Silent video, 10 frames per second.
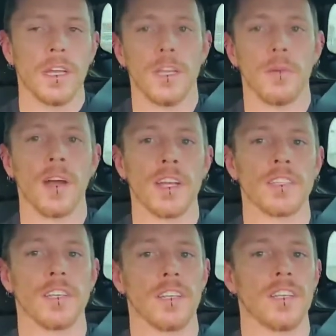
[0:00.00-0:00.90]
Your body's
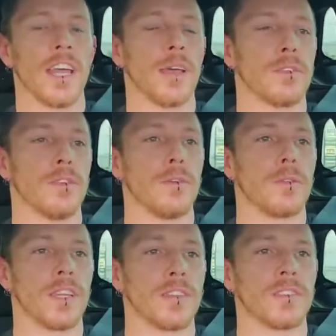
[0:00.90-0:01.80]
going to adapt to
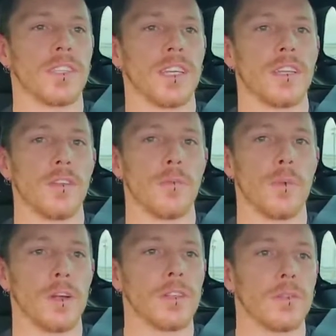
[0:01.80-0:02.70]
things that you
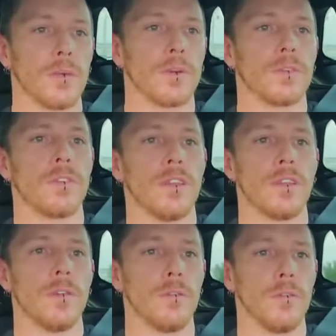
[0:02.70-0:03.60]
put it through, that
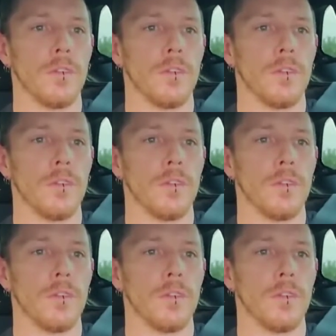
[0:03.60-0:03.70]
you